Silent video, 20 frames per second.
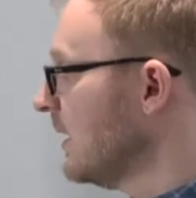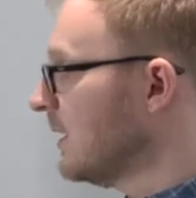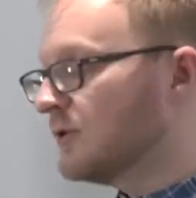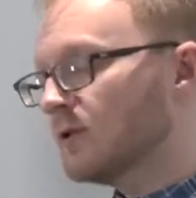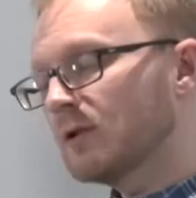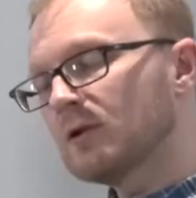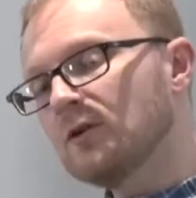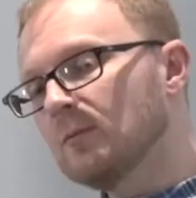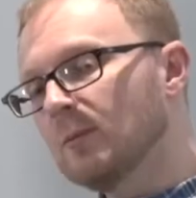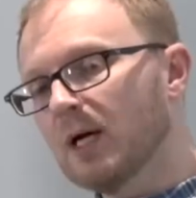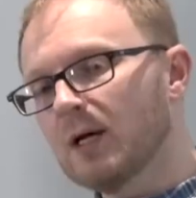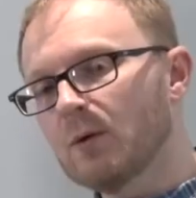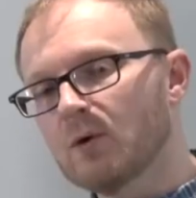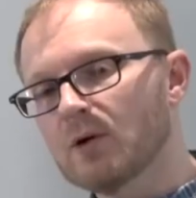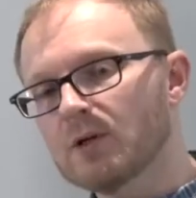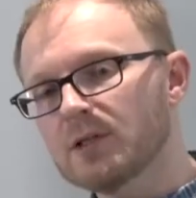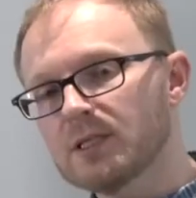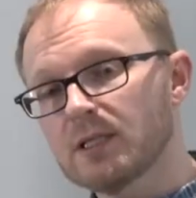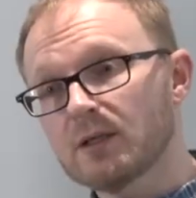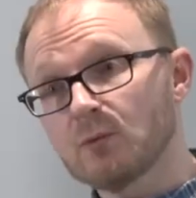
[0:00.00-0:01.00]
So you might
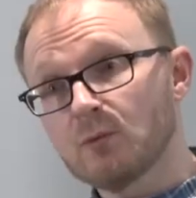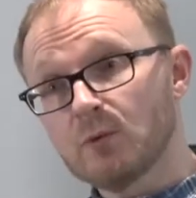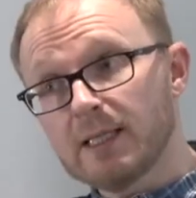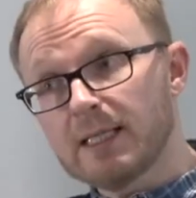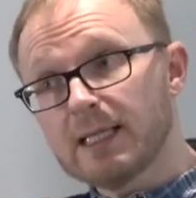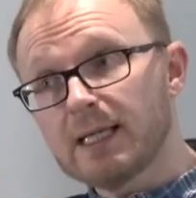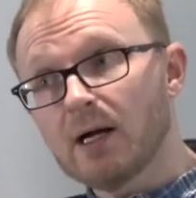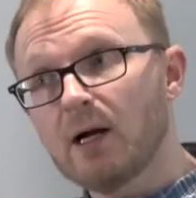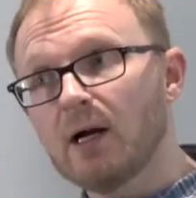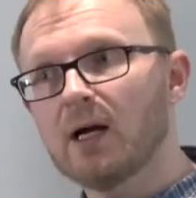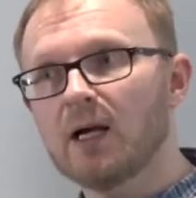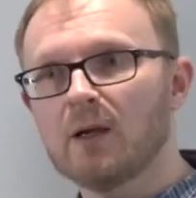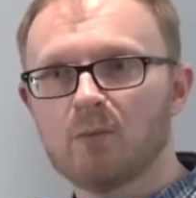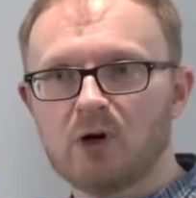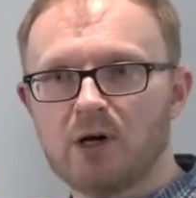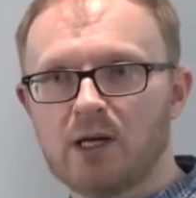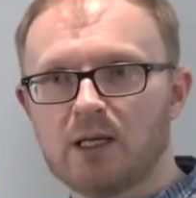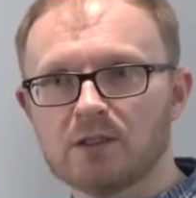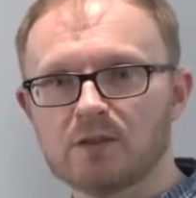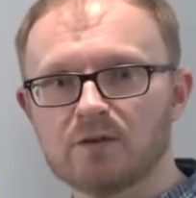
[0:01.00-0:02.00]
want to set a really high
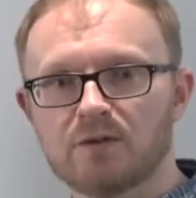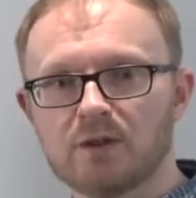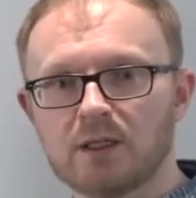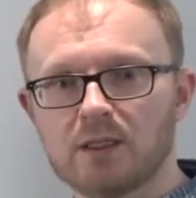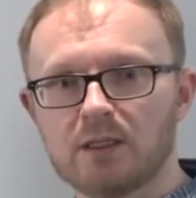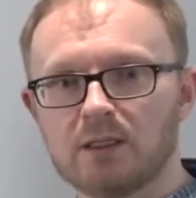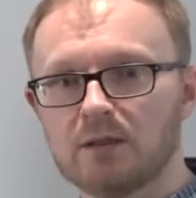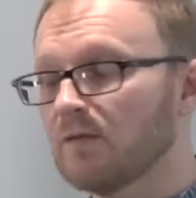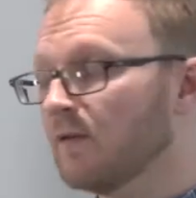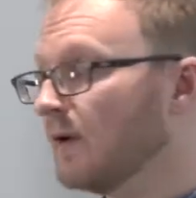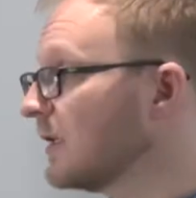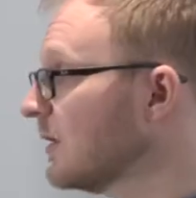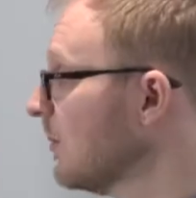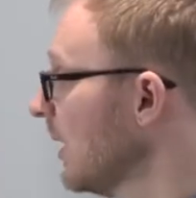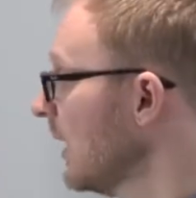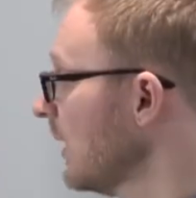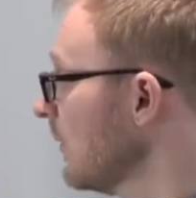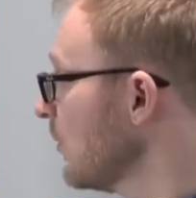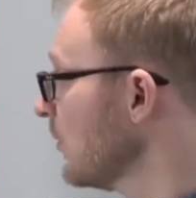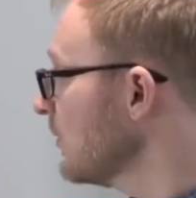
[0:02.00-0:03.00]
brightness figure here. In fact, you
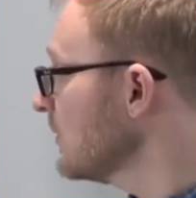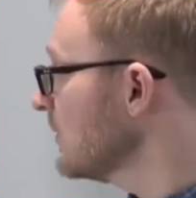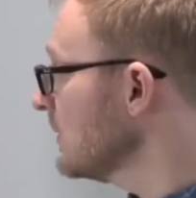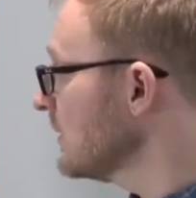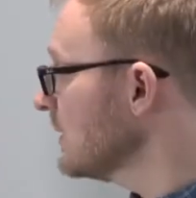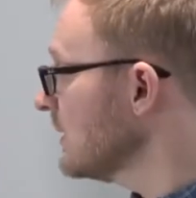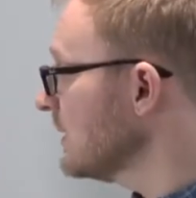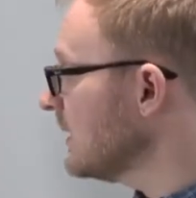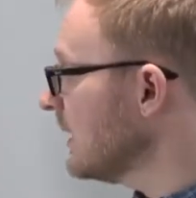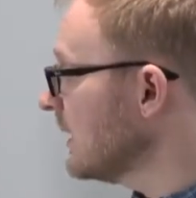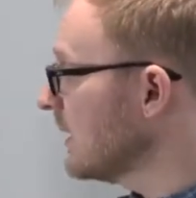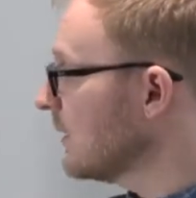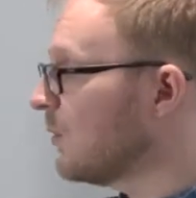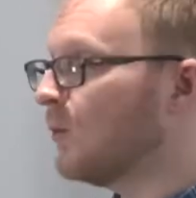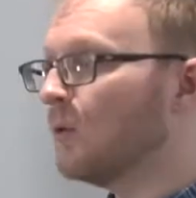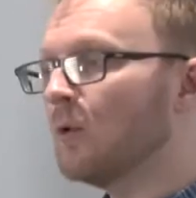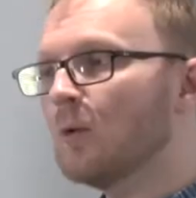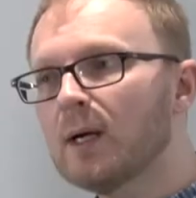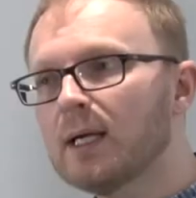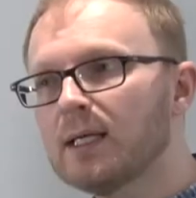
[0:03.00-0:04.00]
might want to take it
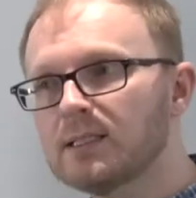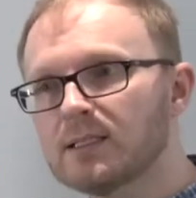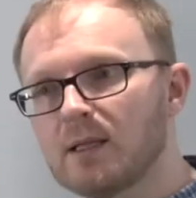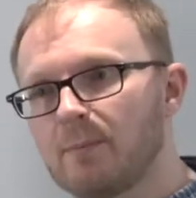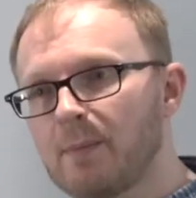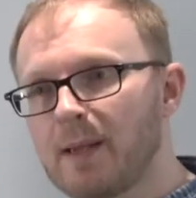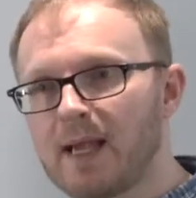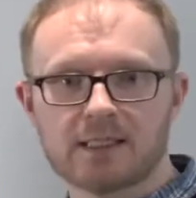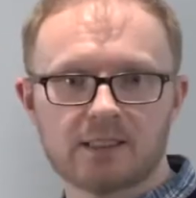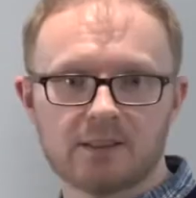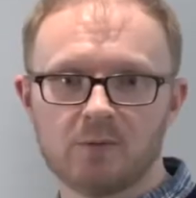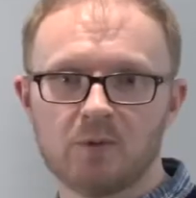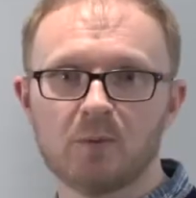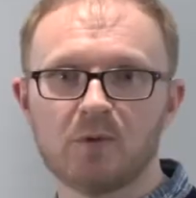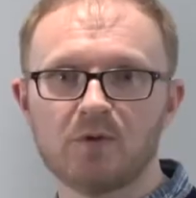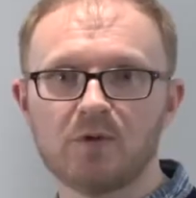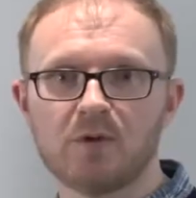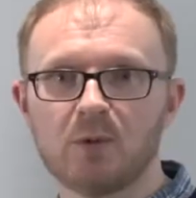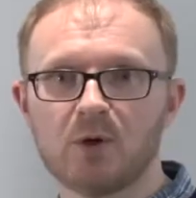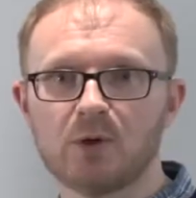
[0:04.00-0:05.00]
all the way to the maximum
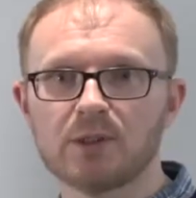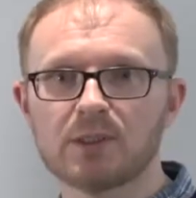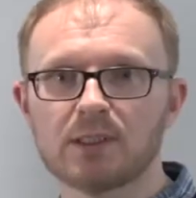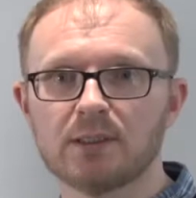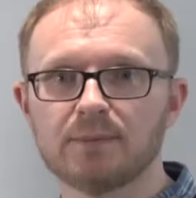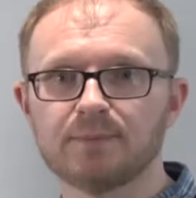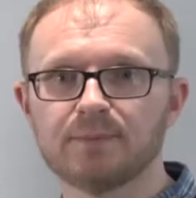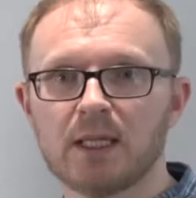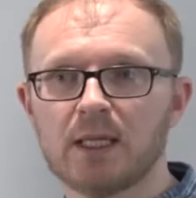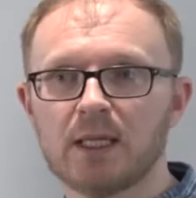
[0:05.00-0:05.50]
of the monitor.